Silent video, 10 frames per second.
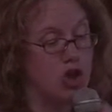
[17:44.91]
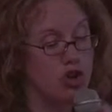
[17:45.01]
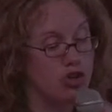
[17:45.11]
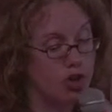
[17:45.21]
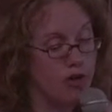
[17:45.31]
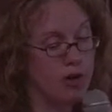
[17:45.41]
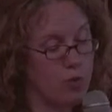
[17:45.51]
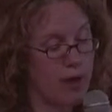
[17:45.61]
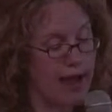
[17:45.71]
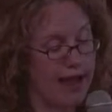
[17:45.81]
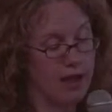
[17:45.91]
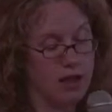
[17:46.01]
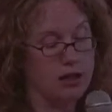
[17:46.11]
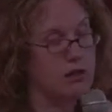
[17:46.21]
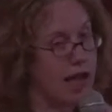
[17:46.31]
you're turning away
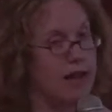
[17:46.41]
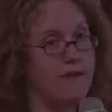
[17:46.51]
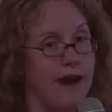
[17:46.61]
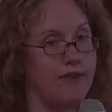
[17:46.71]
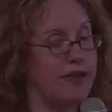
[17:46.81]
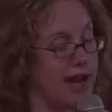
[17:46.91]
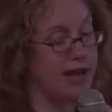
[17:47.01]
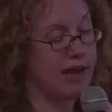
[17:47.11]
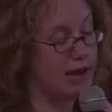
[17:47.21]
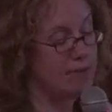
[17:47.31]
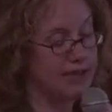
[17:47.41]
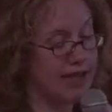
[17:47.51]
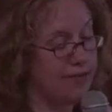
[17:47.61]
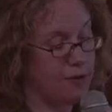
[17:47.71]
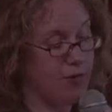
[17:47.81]
95 to 99% of your